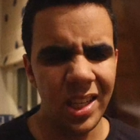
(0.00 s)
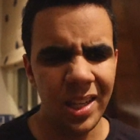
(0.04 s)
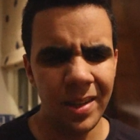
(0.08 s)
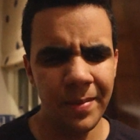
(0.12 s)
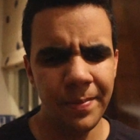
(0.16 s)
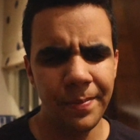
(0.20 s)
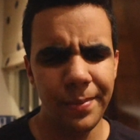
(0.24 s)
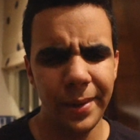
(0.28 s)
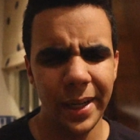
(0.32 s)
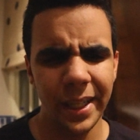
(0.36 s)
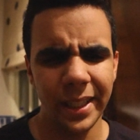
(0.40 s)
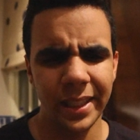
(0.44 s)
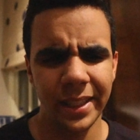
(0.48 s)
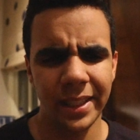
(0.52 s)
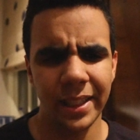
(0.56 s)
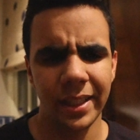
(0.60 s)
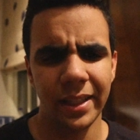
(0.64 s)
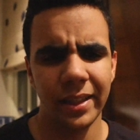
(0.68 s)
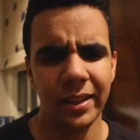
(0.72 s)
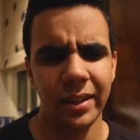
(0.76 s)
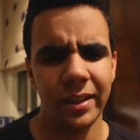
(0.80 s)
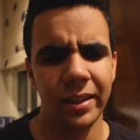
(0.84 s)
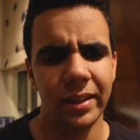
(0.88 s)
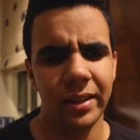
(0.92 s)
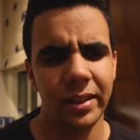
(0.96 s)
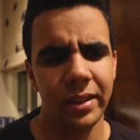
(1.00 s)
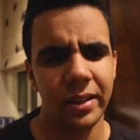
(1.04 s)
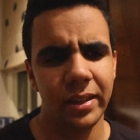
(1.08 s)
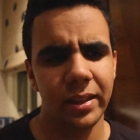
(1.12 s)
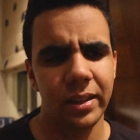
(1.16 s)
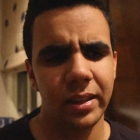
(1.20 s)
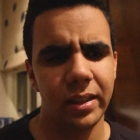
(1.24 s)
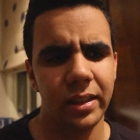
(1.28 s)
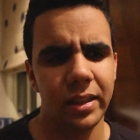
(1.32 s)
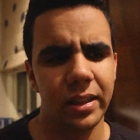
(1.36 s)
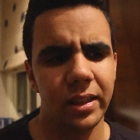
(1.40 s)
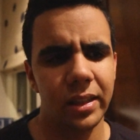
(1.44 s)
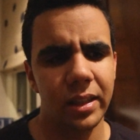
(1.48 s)
But
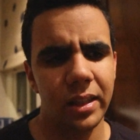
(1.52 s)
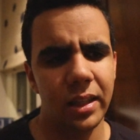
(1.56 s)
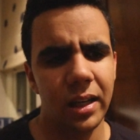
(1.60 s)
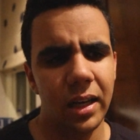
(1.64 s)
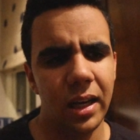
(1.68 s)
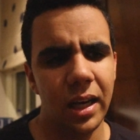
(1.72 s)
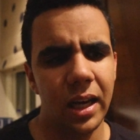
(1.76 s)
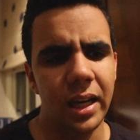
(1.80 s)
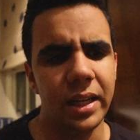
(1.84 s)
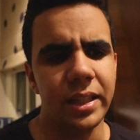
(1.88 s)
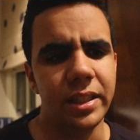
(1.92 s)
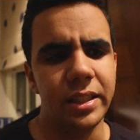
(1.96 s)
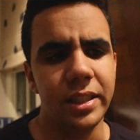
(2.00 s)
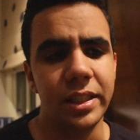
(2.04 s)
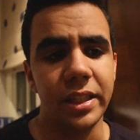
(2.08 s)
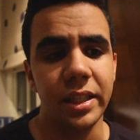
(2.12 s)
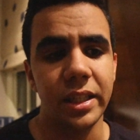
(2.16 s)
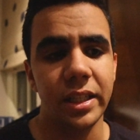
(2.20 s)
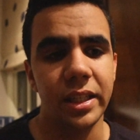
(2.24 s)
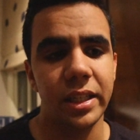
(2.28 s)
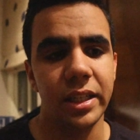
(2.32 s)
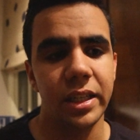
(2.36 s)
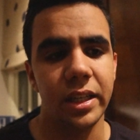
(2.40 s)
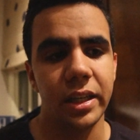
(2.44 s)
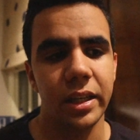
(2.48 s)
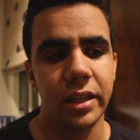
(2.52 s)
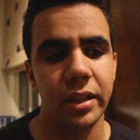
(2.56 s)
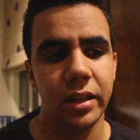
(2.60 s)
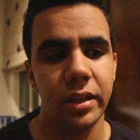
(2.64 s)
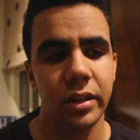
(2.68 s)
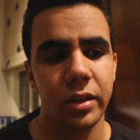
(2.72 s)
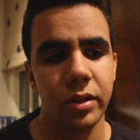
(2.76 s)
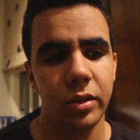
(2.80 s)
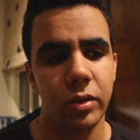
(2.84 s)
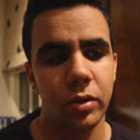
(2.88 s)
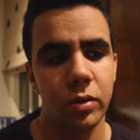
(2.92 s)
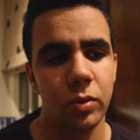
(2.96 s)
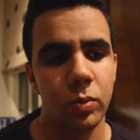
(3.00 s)
I did
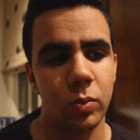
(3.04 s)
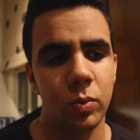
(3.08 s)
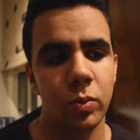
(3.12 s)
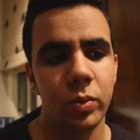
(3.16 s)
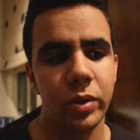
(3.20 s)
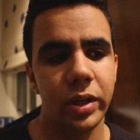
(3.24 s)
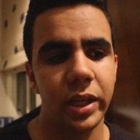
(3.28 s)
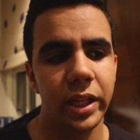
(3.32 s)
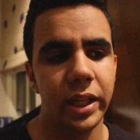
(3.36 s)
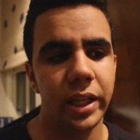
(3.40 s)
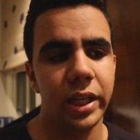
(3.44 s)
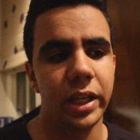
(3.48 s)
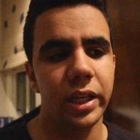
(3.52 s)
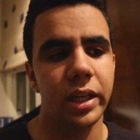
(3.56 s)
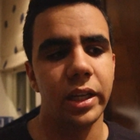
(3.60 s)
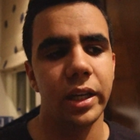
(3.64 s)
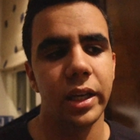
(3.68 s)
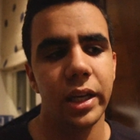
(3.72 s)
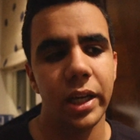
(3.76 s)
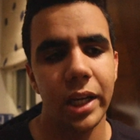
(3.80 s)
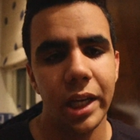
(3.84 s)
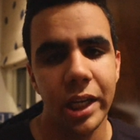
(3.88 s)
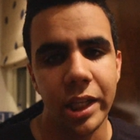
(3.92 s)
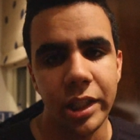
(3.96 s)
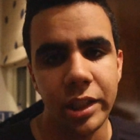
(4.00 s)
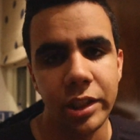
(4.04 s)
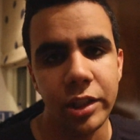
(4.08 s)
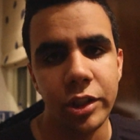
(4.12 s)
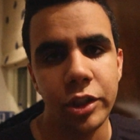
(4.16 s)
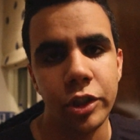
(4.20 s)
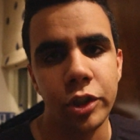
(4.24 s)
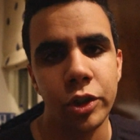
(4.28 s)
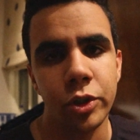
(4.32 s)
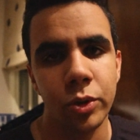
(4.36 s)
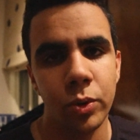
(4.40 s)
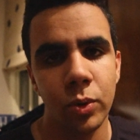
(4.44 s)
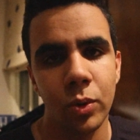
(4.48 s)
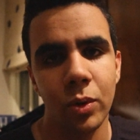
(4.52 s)
really
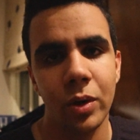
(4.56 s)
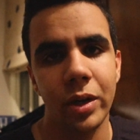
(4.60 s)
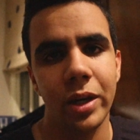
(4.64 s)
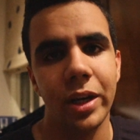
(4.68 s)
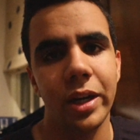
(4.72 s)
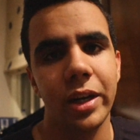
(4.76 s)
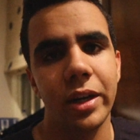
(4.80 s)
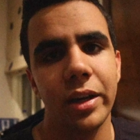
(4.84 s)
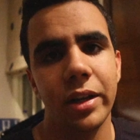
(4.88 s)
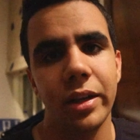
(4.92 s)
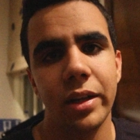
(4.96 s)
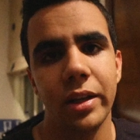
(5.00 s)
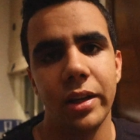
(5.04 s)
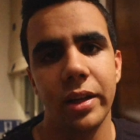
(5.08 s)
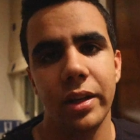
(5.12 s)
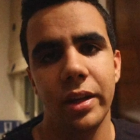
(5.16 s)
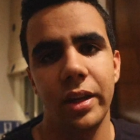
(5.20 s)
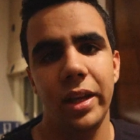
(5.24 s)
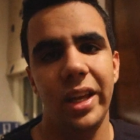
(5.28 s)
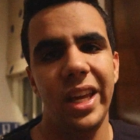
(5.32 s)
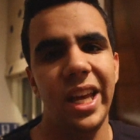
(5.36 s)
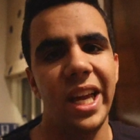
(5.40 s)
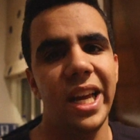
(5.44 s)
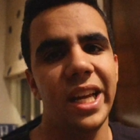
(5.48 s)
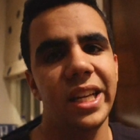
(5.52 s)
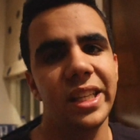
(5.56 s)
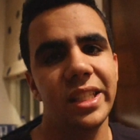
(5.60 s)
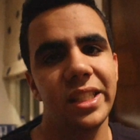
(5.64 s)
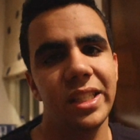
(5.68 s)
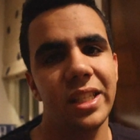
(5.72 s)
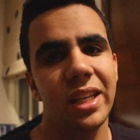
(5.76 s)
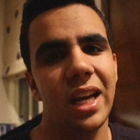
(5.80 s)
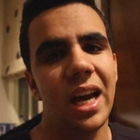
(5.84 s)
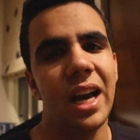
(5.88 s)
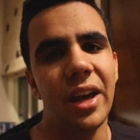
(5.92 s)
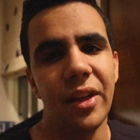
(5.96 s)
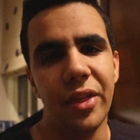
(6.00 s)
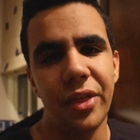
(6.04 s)
enjoy it,
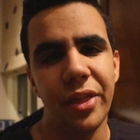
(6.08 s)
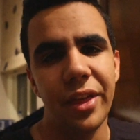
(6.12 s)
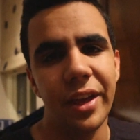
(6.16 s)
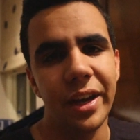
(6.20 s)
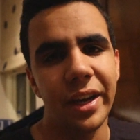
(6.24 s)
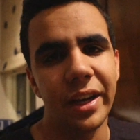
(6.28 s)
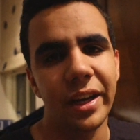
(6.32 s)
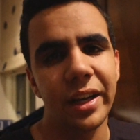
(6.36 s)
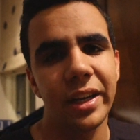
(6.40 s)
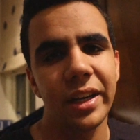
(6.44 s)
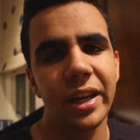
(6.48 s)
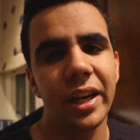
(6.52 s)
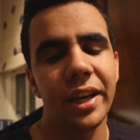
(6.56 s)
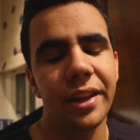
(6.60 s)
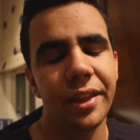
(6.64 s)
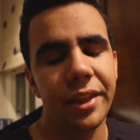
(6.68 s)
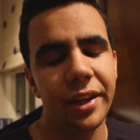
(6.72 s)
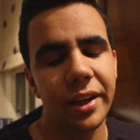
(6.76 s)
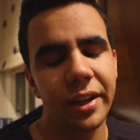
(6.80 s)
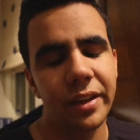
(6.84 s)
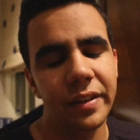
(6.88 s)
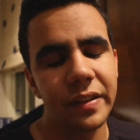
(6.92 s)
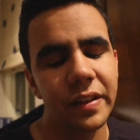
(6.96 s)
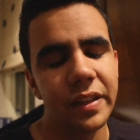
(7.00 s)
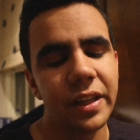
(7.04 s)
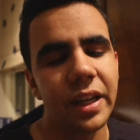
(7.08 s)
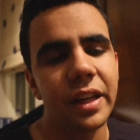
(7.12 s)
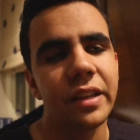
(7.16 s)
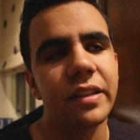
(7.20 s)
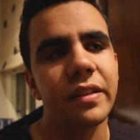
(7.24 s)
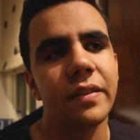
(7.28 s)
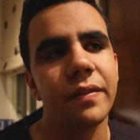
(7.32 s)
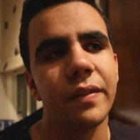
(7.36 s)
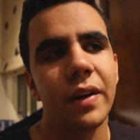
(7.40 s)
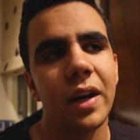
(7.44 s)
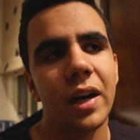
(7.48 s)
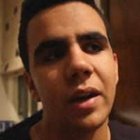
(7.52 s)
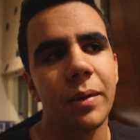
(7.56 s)
I think. I think it's a nice
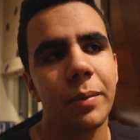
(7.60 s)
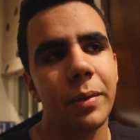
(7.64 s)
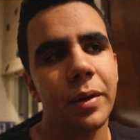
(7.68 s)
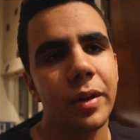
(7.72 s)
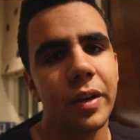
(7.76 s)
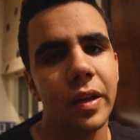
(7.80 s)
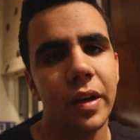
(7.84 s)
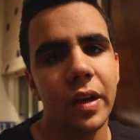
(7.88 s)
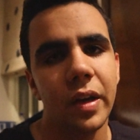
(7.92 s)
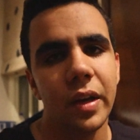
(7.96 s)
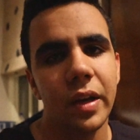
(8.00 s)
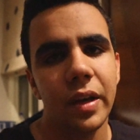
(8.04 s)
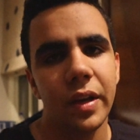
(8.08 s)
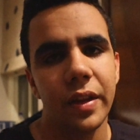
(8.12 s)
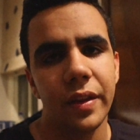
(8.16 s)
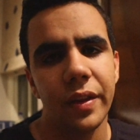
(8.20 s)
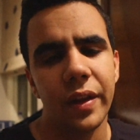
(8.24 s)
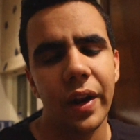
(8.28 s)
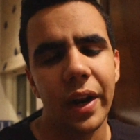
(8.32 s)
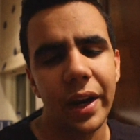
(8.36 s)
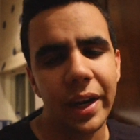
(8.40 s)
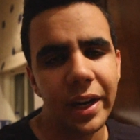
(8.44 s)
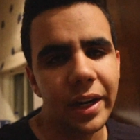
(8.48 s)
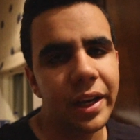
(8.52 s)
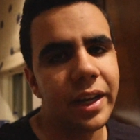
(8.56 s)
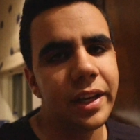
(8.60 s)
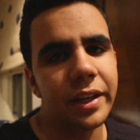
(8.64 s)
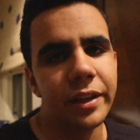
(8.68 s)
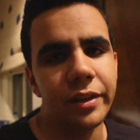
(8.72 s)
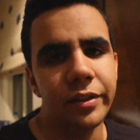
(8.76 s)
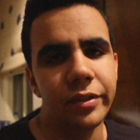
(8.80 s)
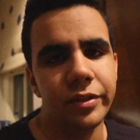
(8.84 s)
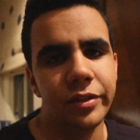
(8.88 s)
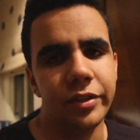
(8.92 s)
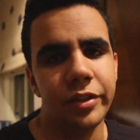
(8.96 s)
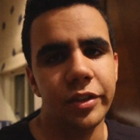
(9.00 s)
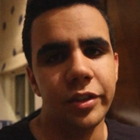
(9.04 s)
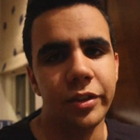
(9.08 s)
environment that I could get
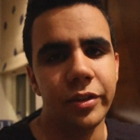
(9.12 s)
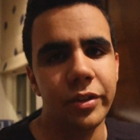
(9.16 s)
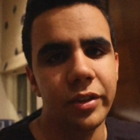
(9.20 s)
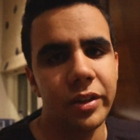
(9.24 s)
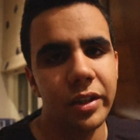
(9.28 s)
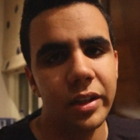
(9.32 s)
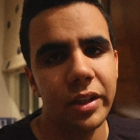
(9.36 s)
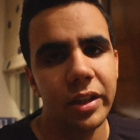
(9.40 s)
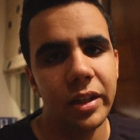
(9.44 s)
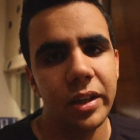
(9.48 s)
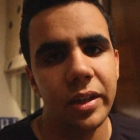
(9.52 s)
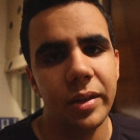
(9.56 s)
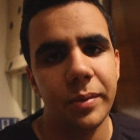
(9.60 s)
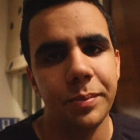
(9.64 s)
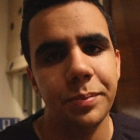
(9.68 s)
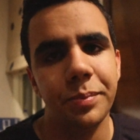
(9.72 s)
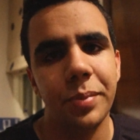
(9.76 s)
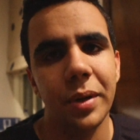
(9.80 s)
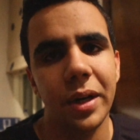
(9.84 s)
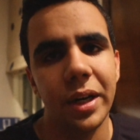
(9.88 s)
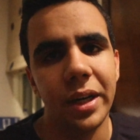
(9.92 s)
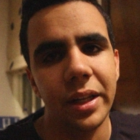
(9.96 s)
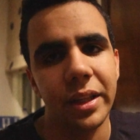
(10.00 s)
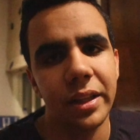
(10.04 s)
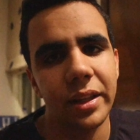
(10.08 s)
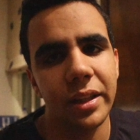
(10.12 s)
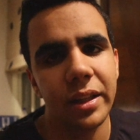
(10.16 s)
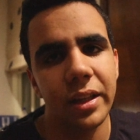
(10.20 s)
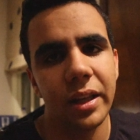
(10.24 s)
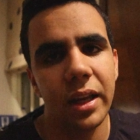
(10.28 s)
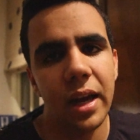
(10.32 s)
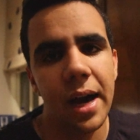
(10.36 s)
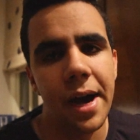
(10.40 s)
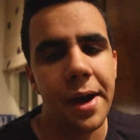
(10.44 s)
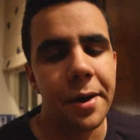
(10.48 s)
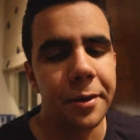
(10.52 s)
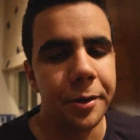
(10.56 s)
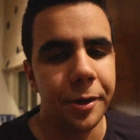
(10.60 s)
used to, but
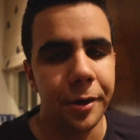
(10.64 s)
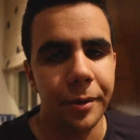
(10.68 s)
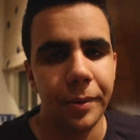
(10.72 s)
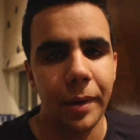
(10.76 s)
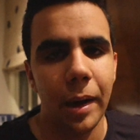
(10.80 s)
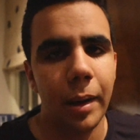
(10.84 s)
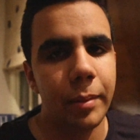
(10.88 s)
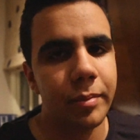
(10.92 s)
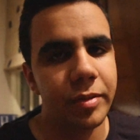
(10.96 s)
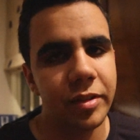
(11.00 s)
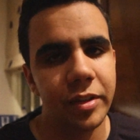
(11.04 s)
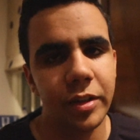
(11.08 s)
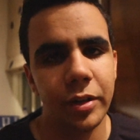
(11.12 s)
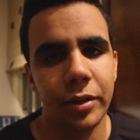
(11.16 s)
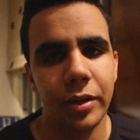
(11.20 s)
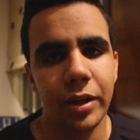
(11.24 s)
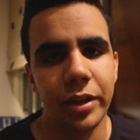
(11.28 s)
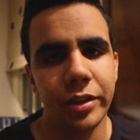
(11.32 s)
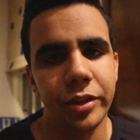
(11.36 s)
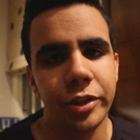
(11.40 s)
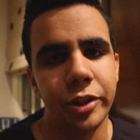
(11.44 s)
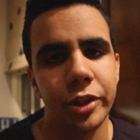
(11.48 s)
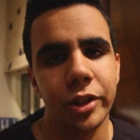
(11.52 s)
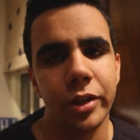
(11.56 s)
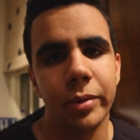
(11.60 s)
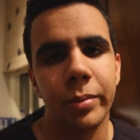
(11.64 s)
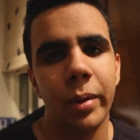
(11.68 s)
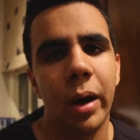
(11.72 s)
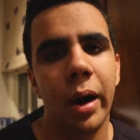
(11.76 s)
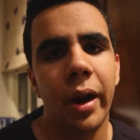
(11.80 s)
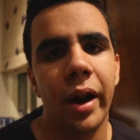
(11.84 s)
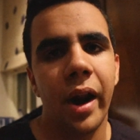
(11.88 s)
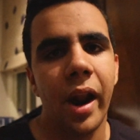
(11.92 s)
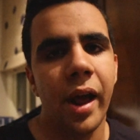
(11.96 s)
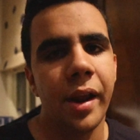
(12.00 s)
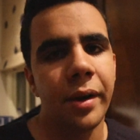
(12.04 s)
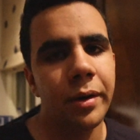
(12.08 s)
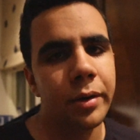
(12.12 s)
I don't know. I'm still unsure about
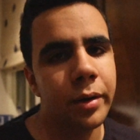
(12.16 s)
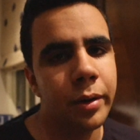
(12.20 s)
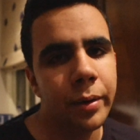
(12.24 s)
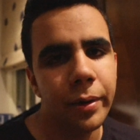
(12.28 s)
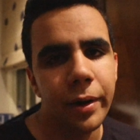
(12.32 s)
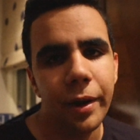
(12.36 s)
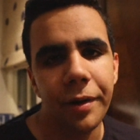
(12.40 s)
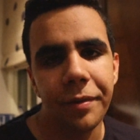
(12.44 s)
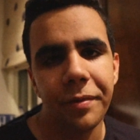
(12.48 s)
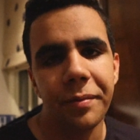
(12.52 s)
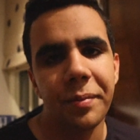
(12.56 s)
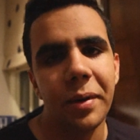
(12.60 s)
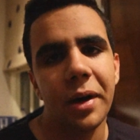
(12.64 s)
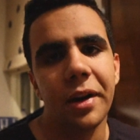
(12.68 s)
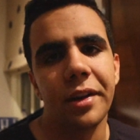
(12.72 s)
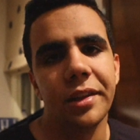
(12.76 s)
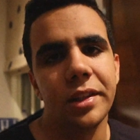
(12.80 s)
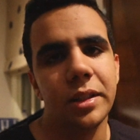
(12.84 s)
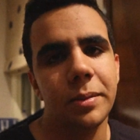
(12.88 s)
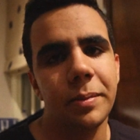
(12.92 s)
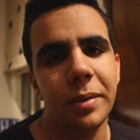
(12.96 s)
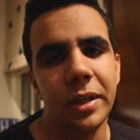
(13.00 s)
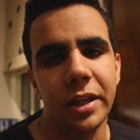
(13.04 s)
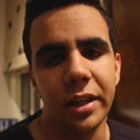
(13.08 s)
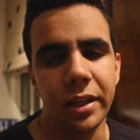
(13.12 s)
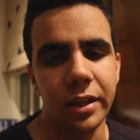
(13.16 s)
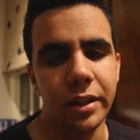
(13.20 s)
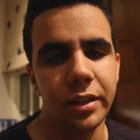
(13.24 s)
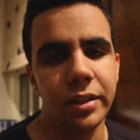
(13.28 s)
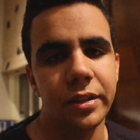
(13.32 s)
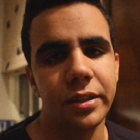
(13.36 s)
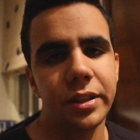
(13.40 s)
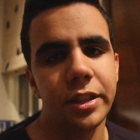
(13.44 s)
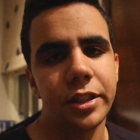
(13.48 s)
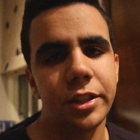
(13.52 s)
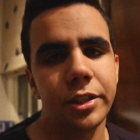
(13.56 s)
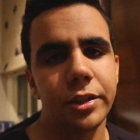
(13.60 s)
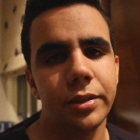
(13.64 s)
it. I don't know enough about it to make a good
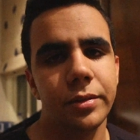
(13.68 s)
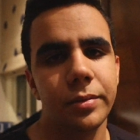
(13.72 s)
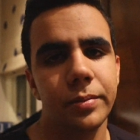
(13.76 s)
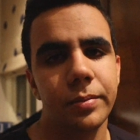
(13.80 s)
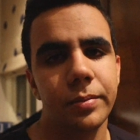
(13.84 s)
decision.